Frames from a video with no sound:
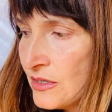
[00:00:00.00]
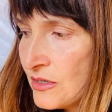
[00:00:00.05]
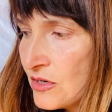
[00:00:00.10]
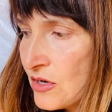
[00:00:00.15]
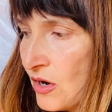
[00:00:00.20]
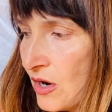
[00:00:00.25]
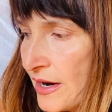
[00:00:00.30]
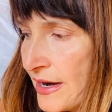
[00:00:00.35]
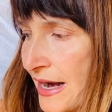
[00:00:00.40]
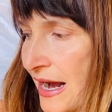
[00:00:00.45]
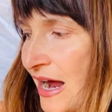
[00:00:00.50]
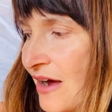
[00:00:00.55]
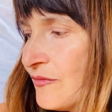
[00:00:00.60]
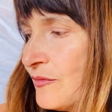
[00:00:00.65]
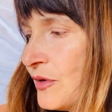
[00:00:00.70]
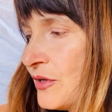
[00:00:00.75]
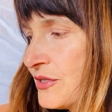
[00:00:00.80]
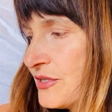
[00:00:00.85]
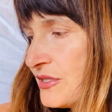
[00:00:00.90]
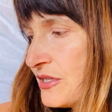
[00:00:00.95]
God, have
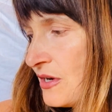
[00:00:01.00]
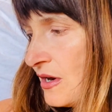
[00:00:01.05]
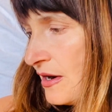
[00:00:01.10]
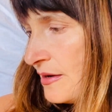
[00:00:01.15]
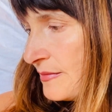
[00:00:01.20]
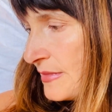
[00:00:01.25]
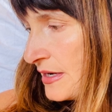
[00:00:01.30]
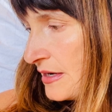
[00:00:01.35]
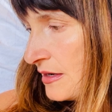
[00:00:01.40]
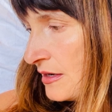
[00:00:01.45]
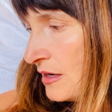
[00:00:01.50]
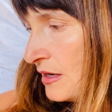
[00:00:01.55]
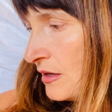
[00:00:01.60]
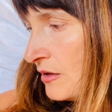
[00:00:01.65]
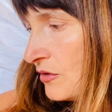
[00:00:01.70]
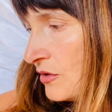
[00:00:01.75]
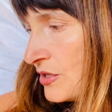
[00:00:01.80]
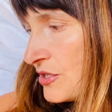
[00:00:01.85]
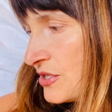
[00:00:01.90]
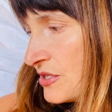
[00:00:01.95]
mercy on me.
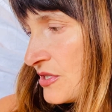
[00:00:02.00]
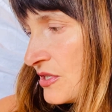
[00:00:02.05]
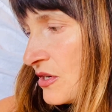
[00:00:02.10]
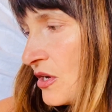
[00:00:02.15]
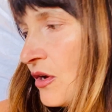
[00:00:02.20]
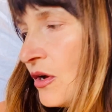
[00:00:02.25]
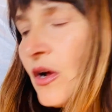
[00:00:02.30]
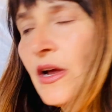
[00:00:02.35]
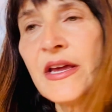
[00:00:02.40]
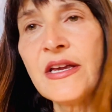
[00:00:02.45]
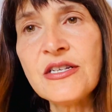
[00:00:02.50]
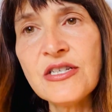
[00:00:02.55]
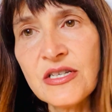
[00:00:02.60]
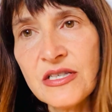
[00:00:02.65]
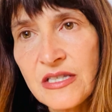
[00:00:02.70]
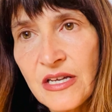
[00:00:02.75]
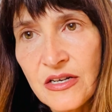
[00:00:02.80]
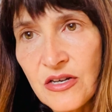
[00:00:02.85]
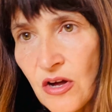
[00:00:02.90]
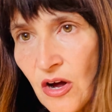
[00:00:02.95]
Or just, he
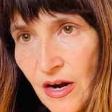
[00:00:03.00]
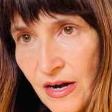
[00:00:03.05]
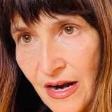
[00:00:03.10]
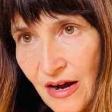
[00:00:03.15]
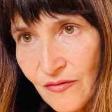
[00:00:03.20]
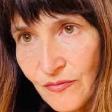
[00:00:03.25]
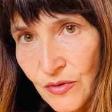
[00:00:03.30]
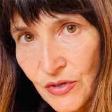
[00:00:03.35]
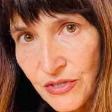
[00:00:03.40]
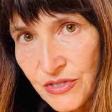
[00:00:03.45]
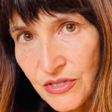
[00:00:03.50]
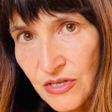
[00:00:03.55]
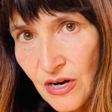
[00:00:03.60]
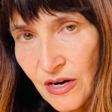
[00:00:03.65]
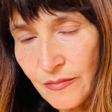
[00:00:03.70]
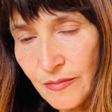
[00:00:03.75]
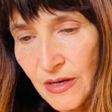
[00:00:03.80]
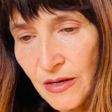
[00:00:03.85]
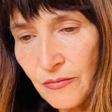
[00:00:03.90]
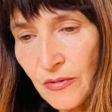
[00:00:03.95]
just said, God, have mercy
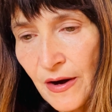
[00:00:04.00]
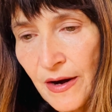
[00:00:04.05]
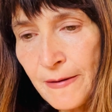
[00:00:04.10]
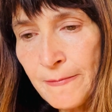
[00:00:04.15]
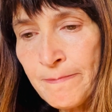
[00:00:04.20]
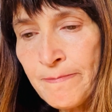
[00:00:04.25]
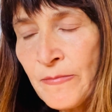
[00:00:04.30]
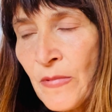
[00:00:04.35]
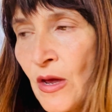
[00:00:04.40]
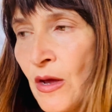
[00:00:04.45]
on me, right?